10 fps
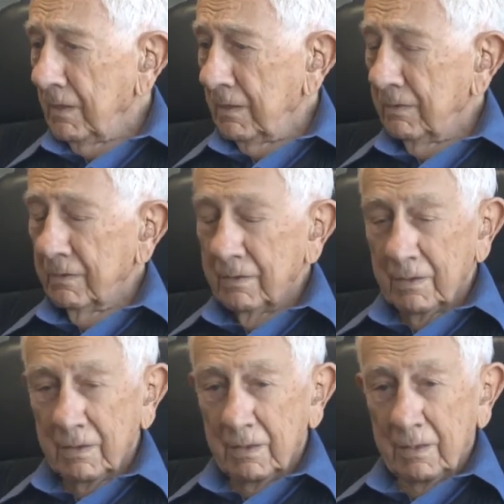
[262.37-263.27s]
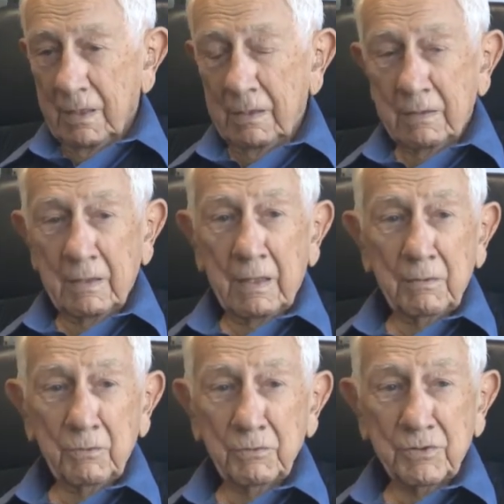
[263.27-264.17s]
and I I
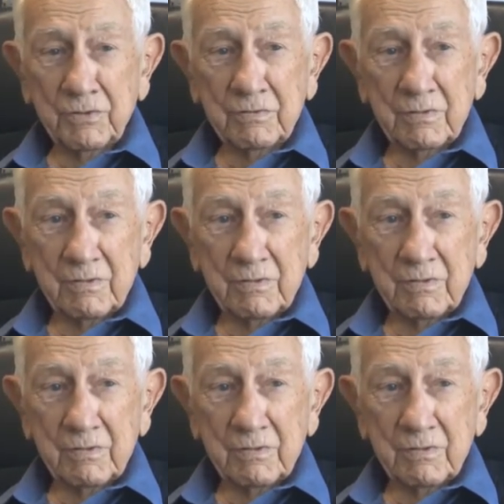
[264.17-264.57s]
was